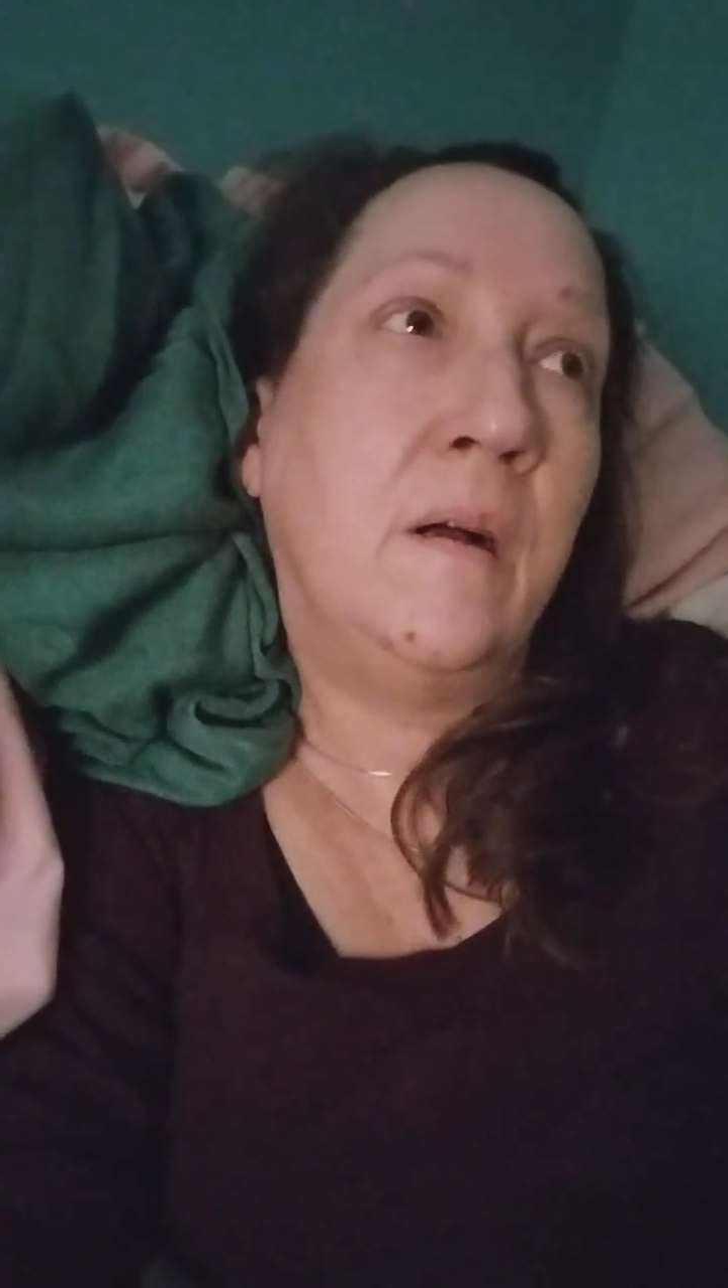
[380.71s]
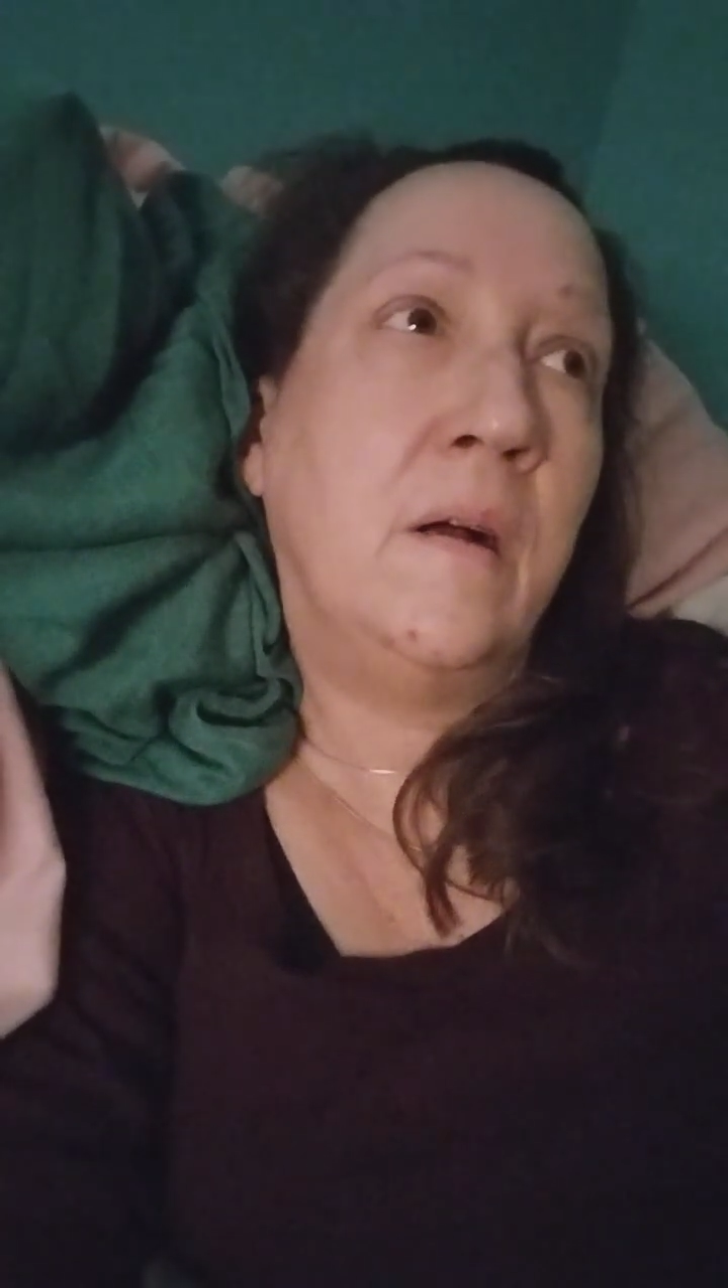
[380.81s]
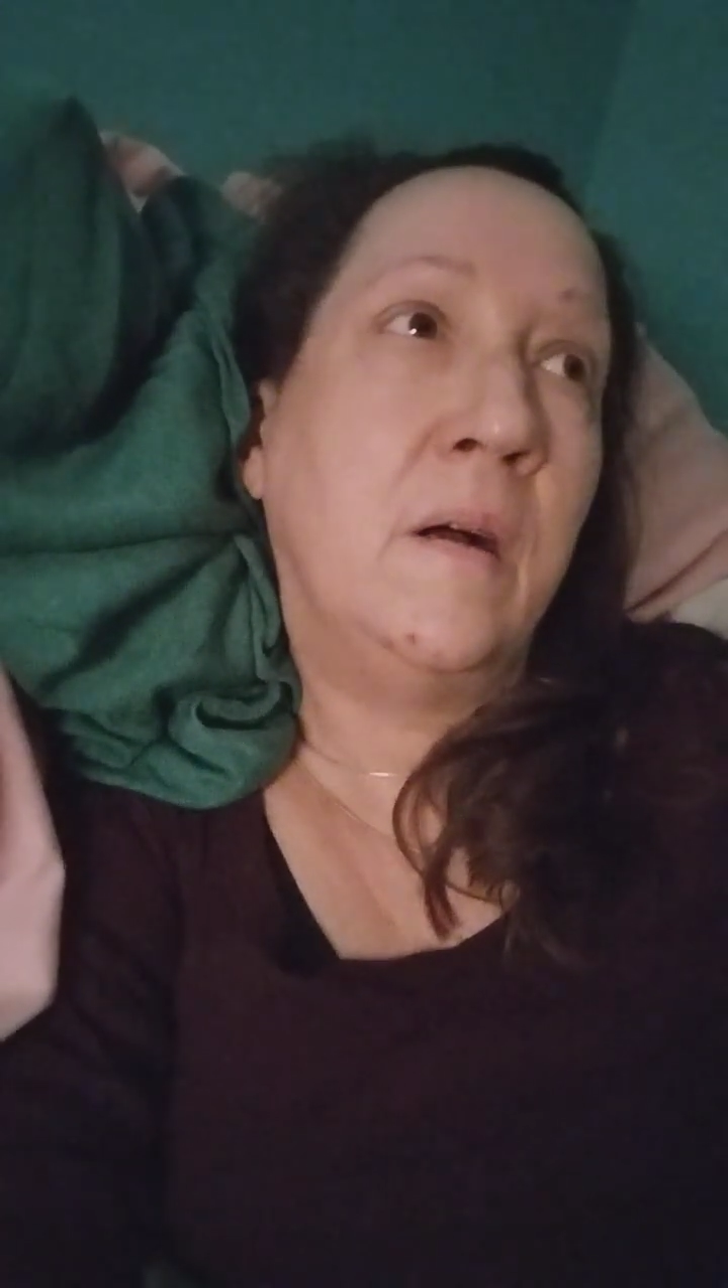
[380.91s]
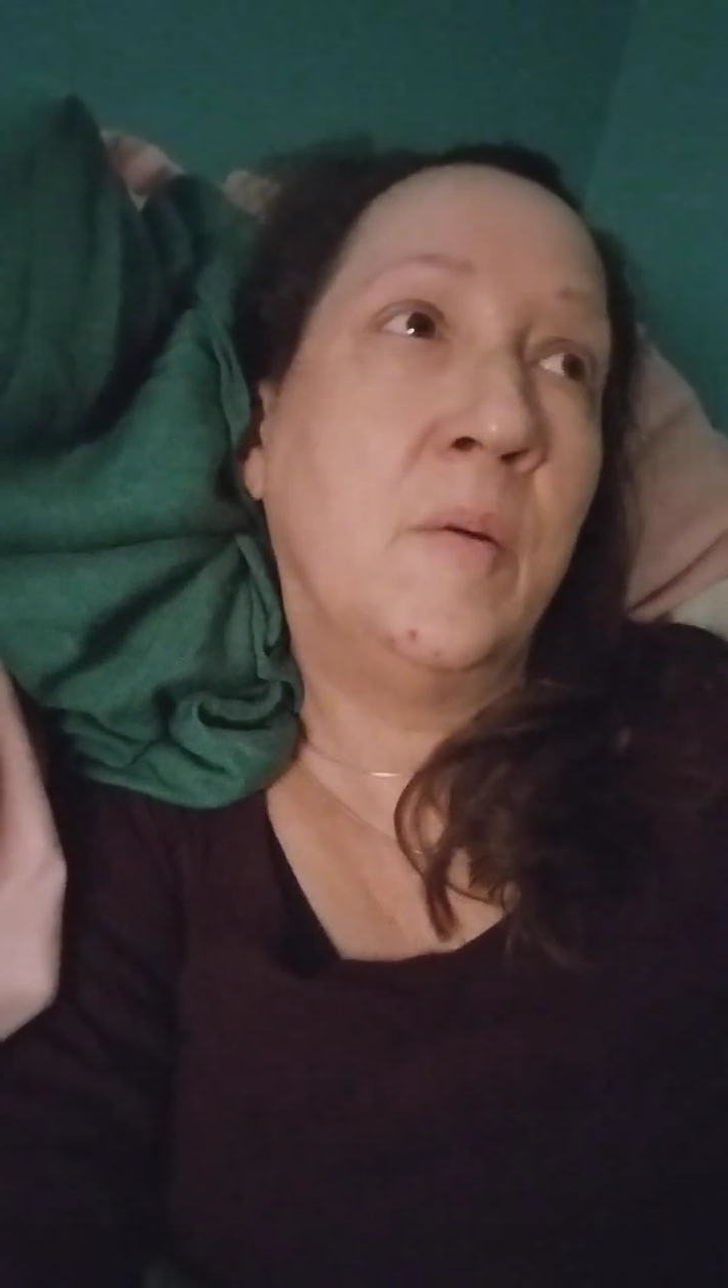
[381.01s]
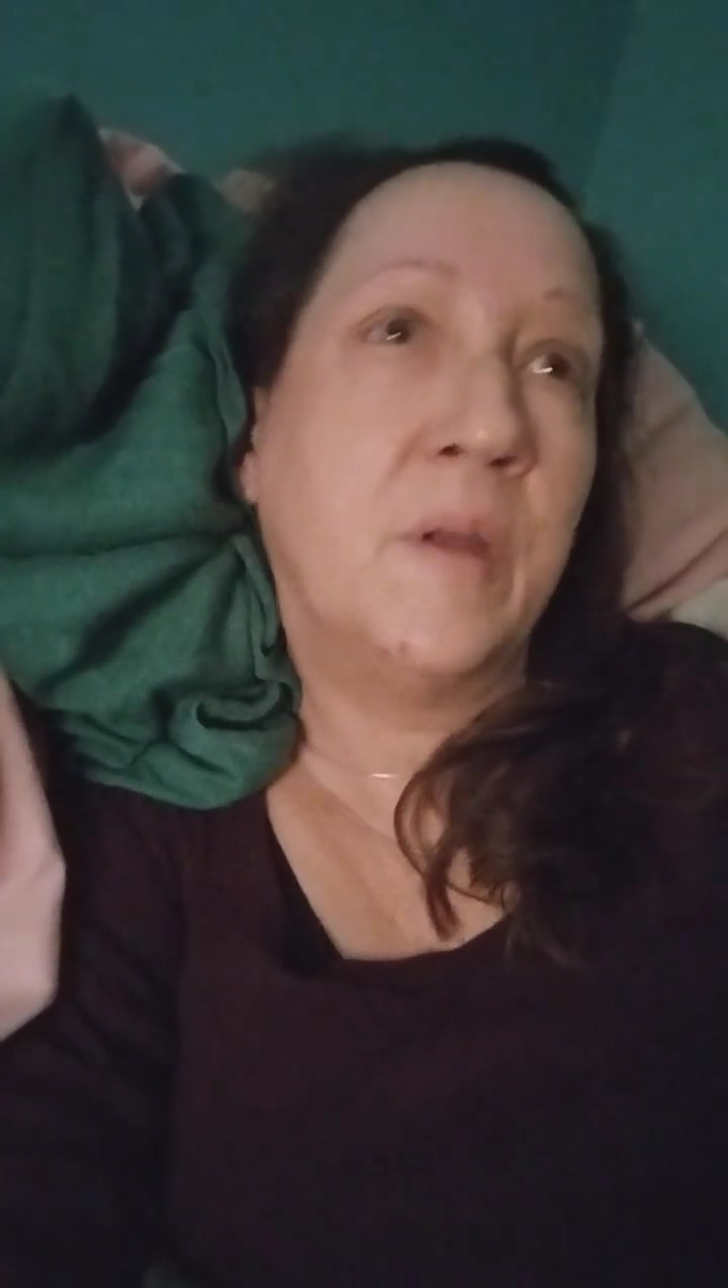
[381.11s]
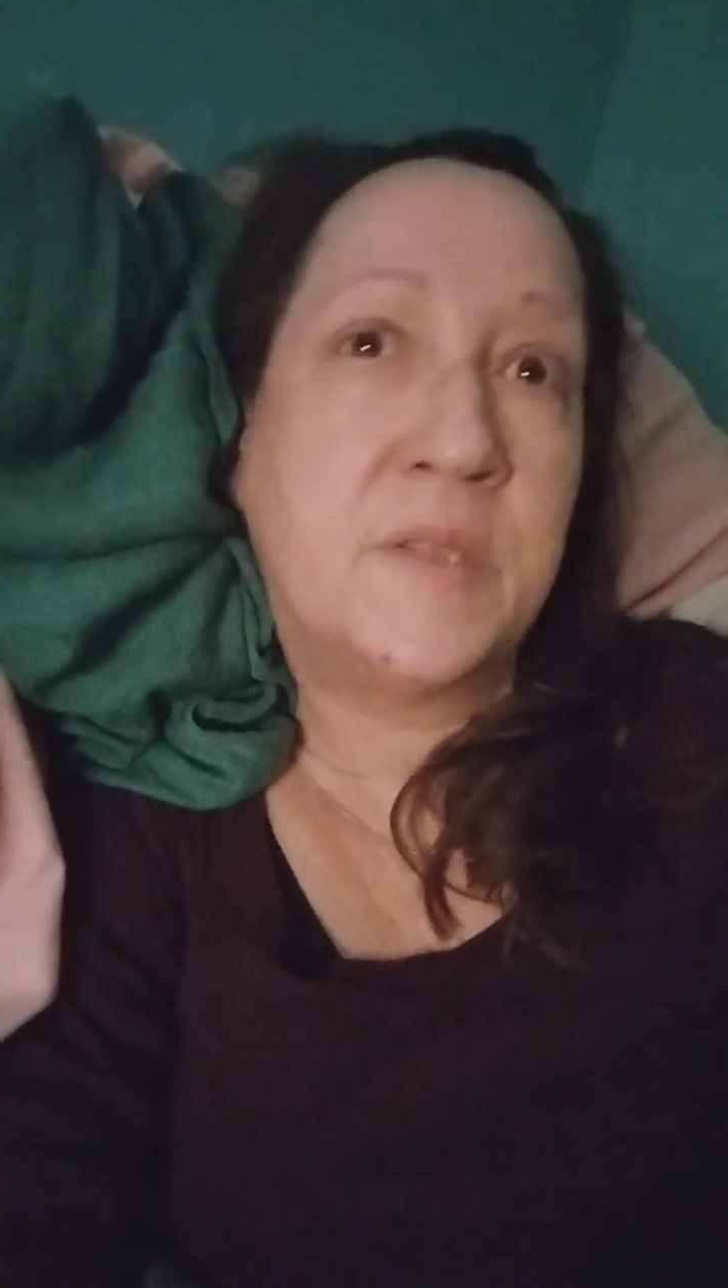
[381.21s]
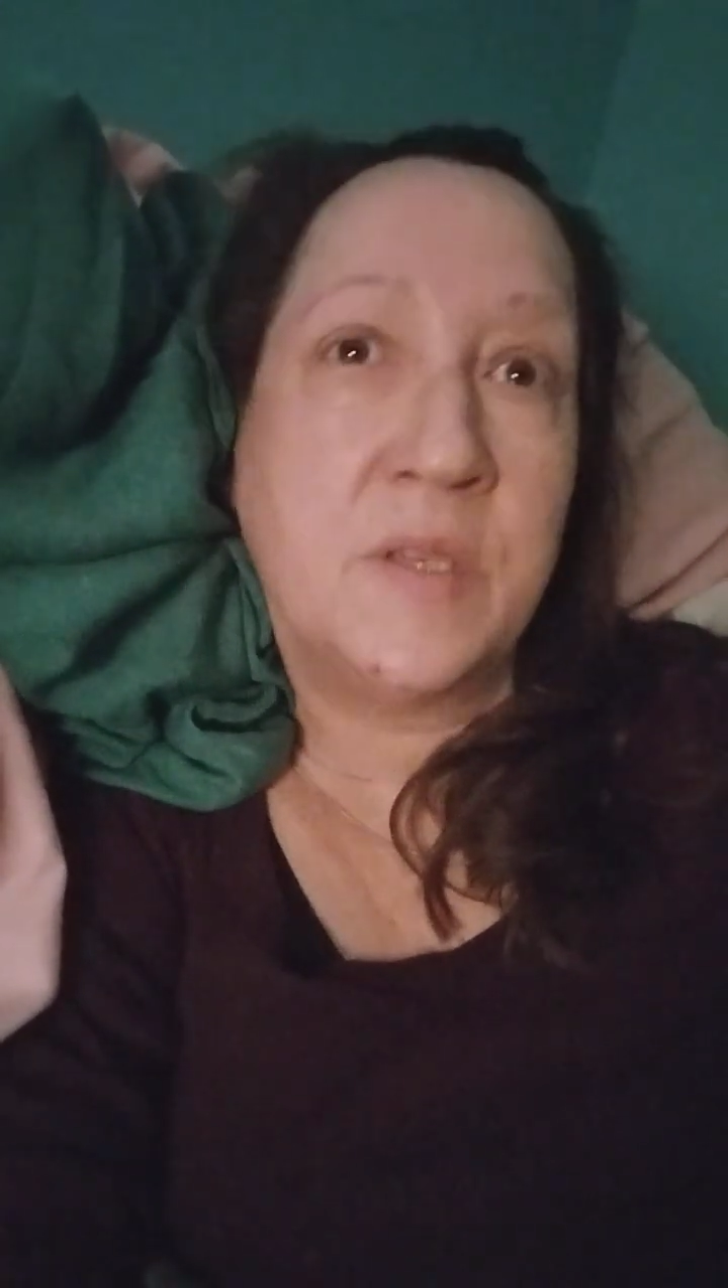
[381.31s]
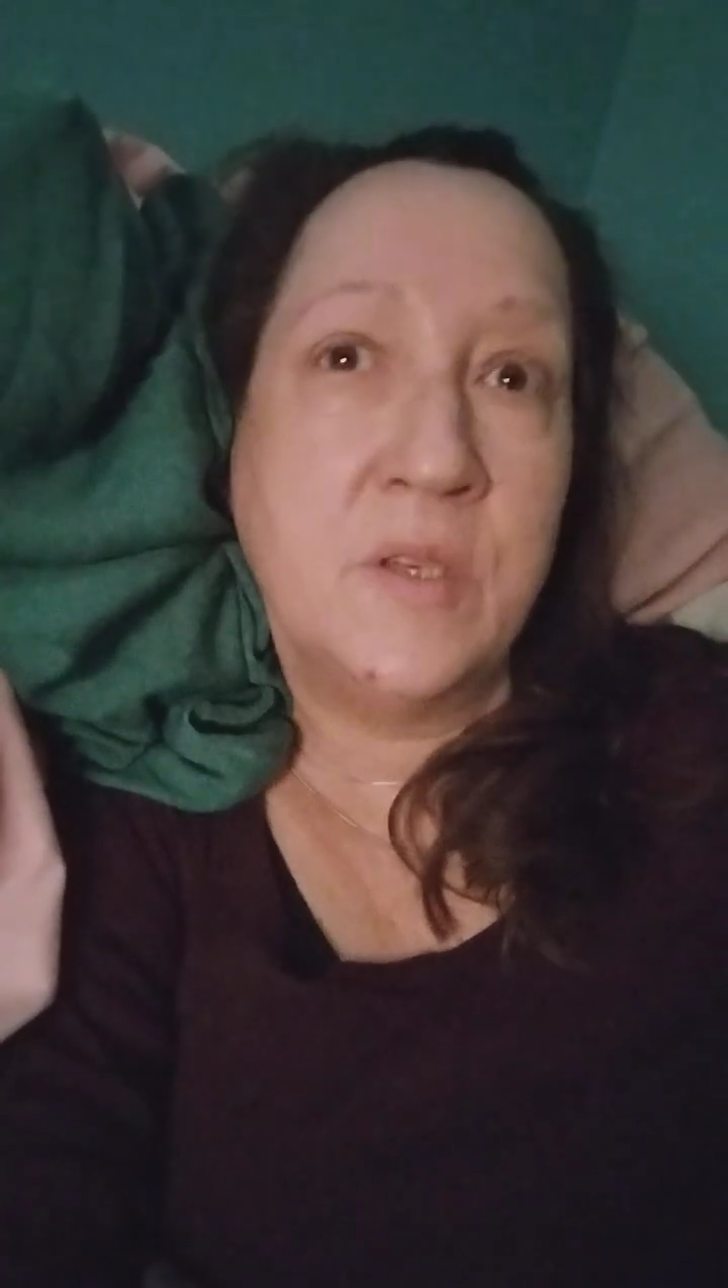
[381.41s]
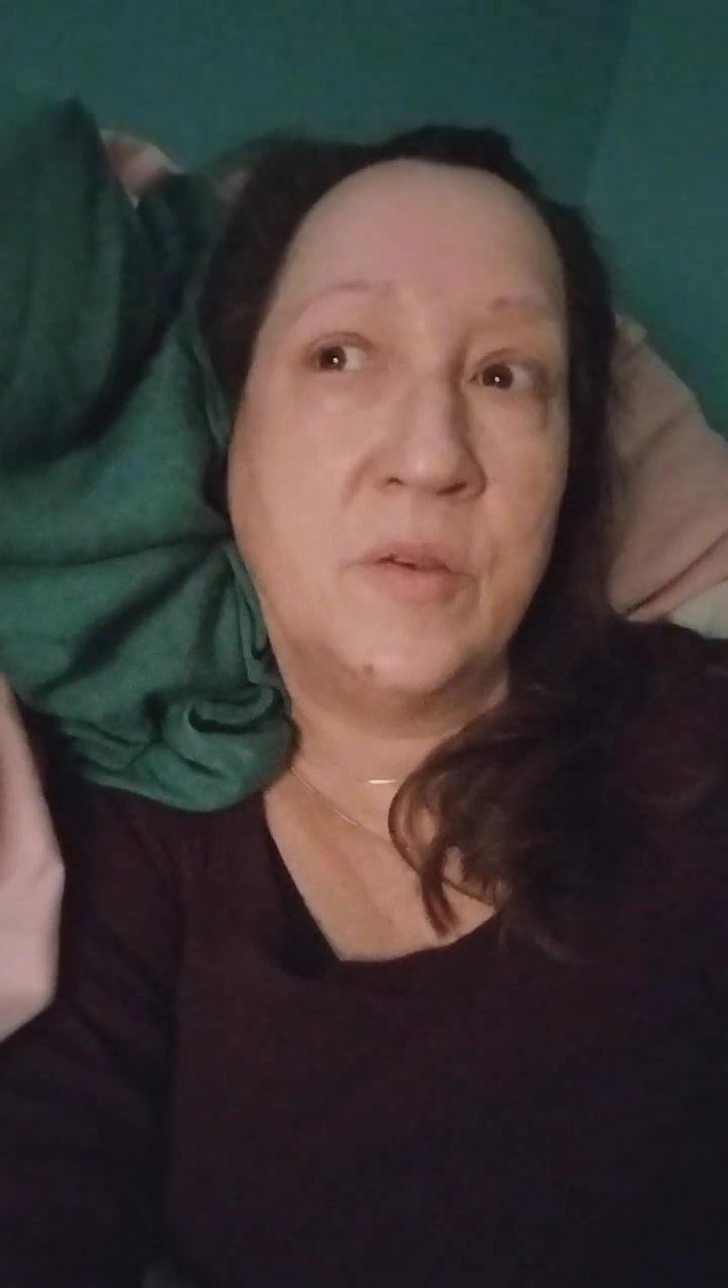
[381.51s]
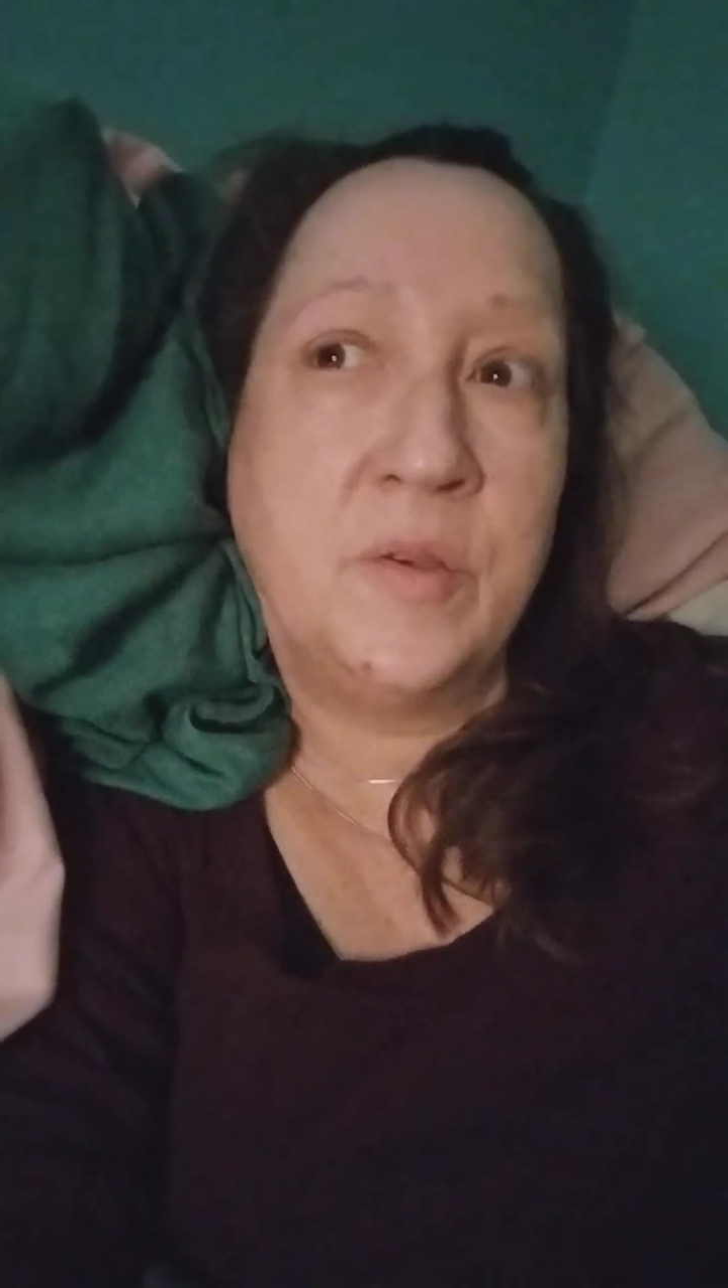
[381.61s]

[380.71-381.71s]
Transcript: I wanted to know